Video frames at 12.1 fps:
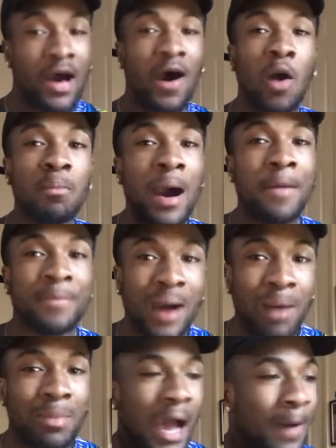On my
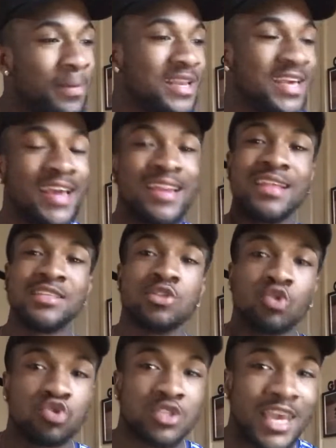mama, I believe this. He
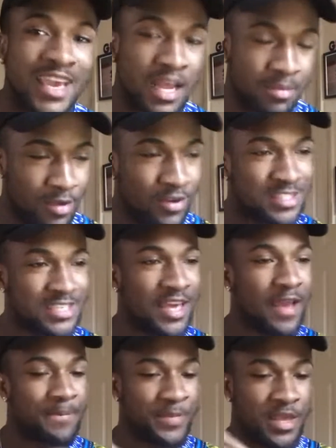threw shade at me when he
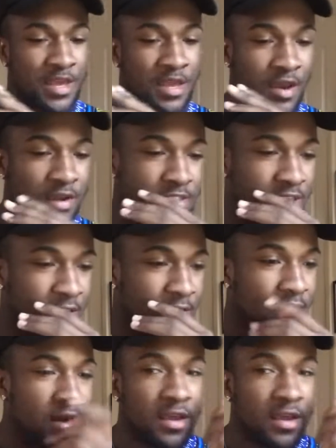said, "Who's that?